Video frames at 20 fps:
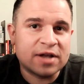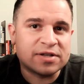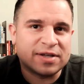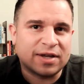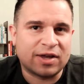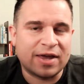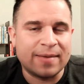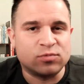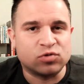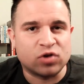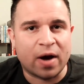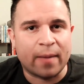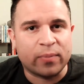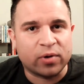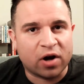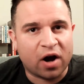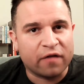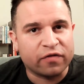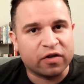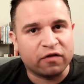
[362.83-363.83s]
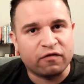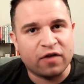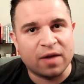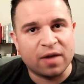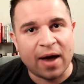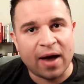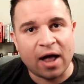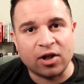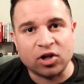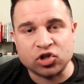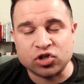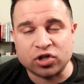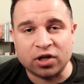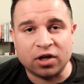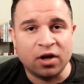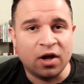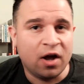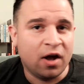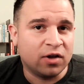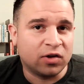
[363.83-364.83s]
and keep dropping off the Fed balance sheet
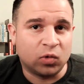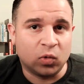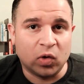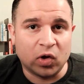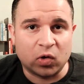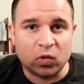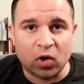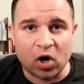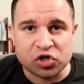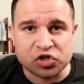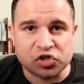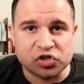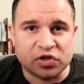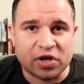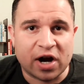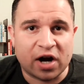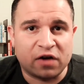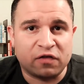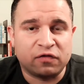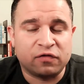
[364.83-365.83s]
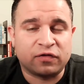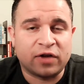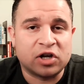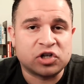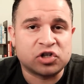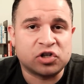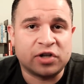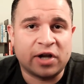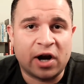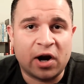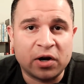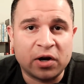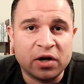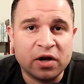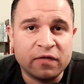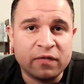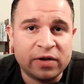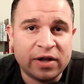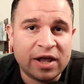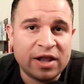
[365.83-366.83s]
to really crush this entire inflation narrative.
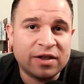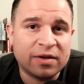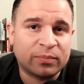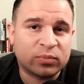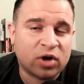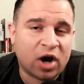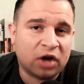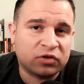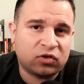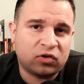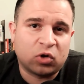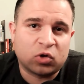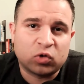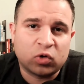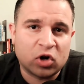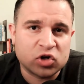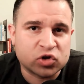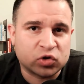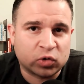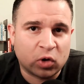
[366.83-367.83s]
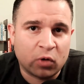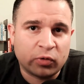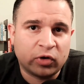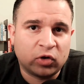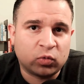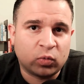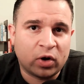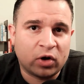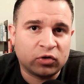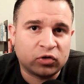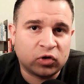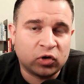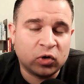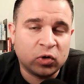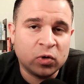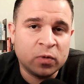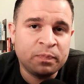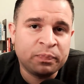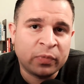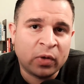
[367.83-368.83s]
And in the process, he'll crush growth as well,
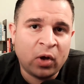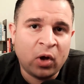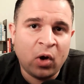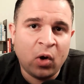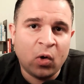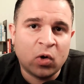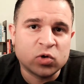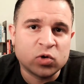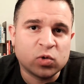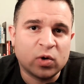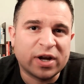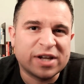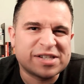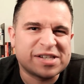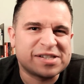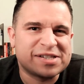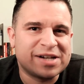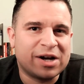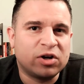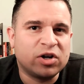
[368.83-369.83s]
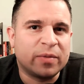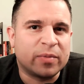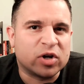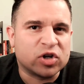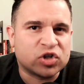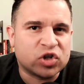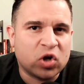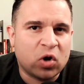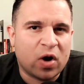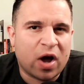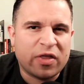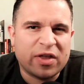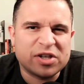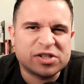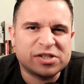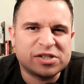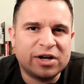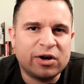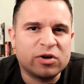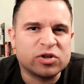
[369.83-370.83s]
too which really gets to scenario number two. And I think the
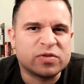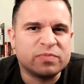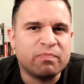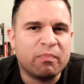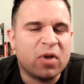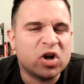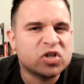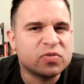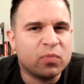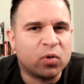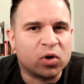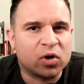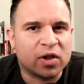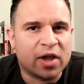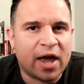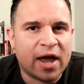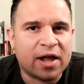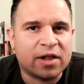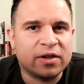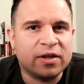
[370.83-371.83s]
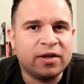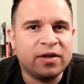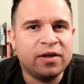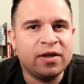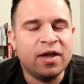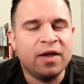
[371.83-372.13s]
scenario is much more likely